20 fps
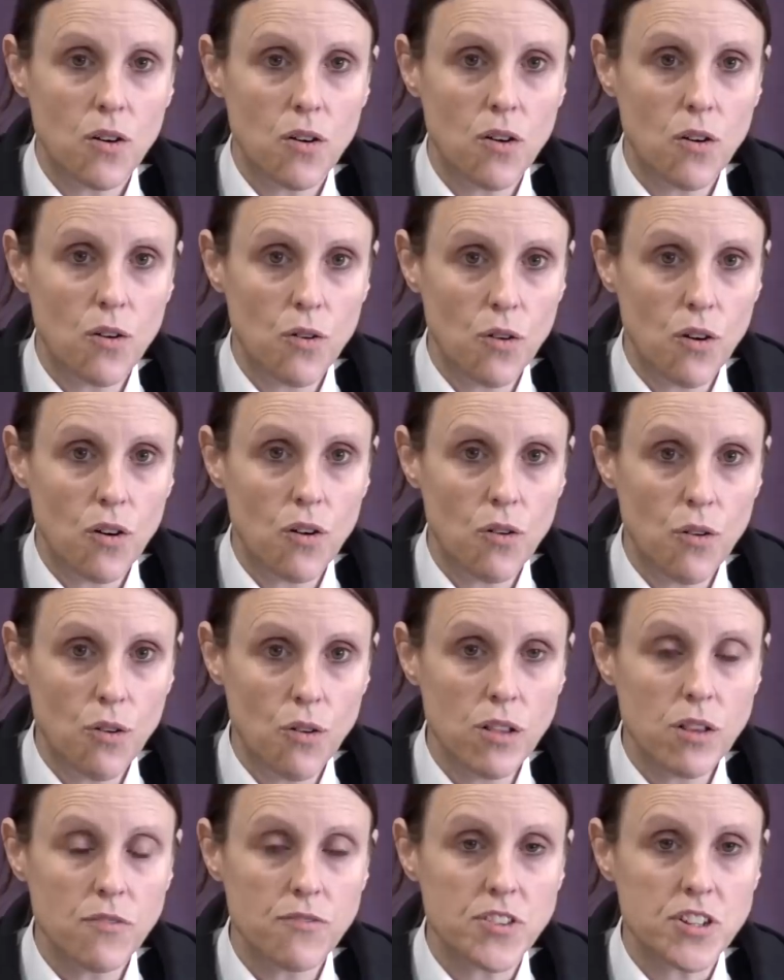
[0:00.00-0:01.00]

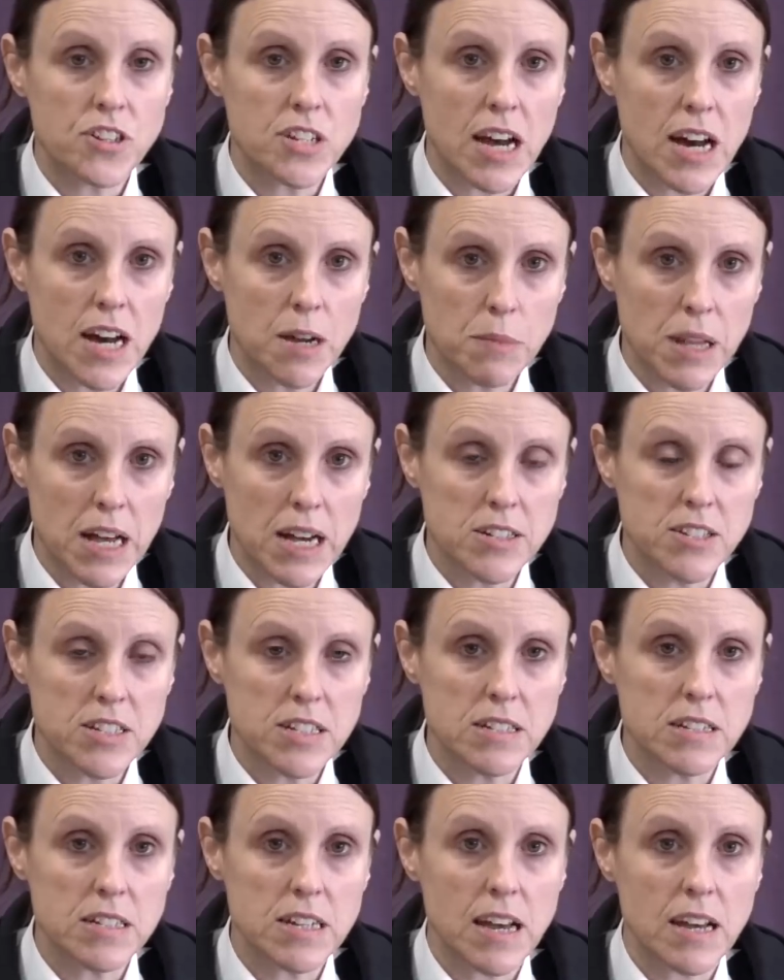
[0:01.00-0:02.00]
All of the timeline
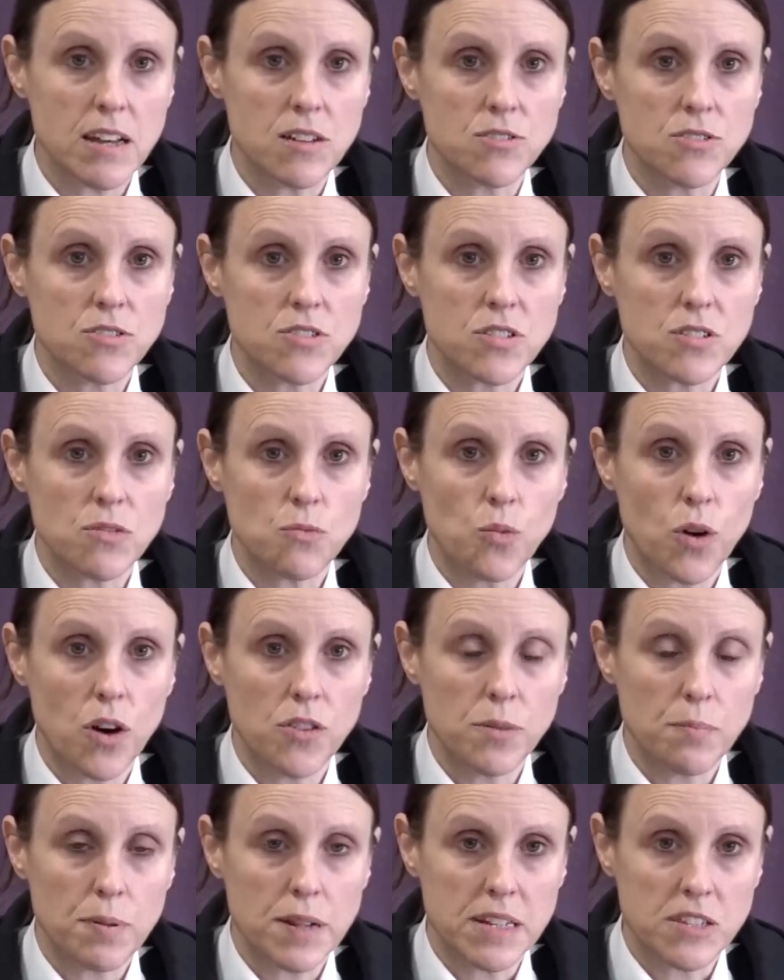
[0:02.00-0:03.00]
details, what
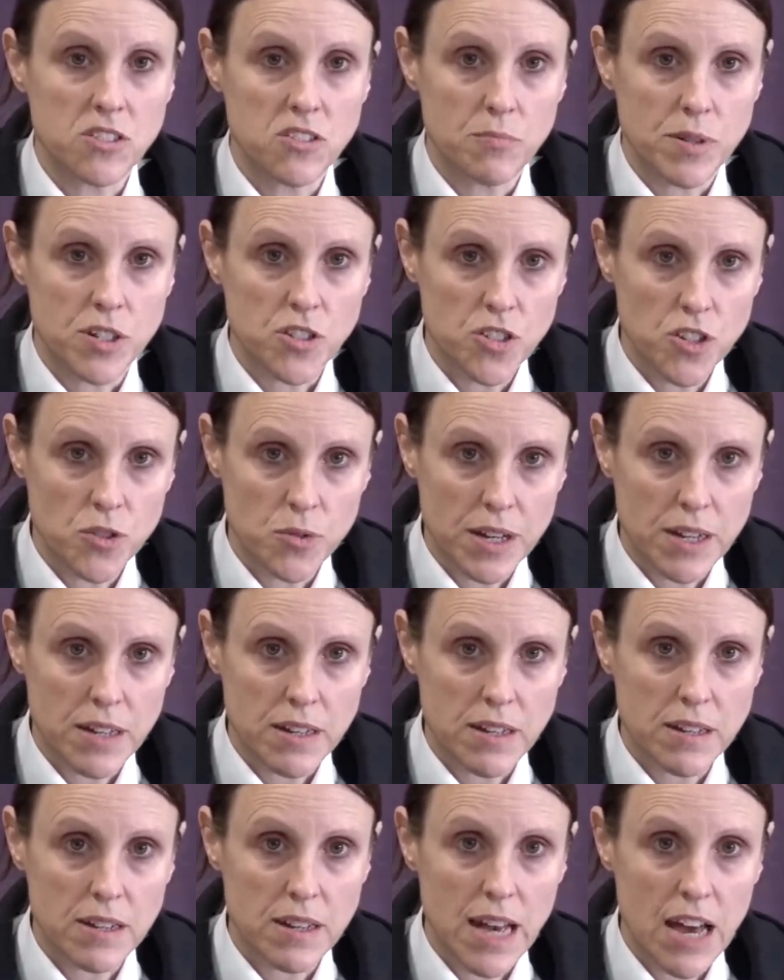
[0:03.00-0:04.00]
the police have been
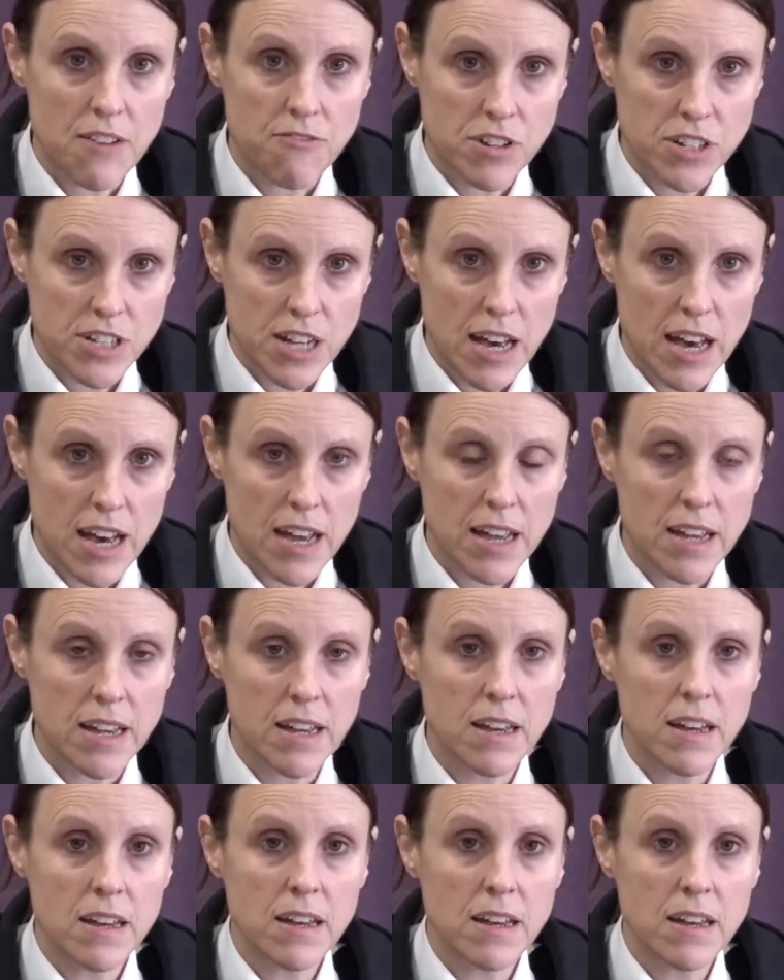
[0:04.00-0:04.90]
doing every day,